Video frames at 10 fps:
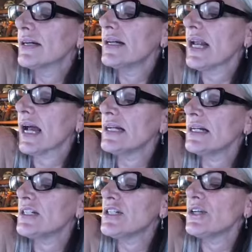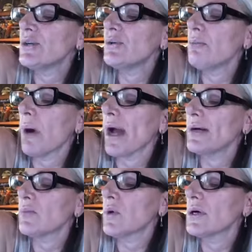92,
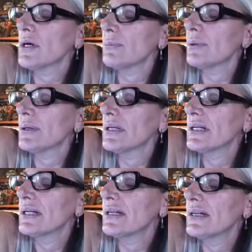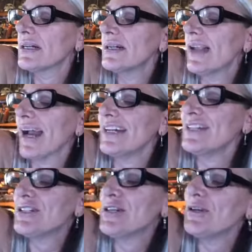Mind Warp.
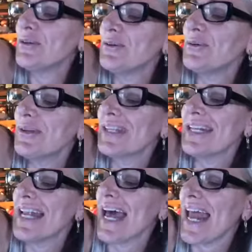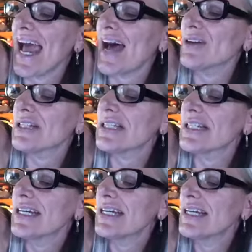92, The Nut House.
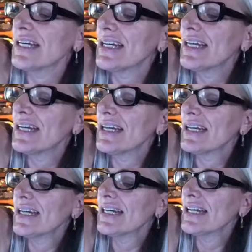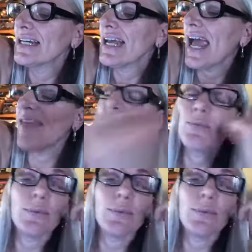And then we're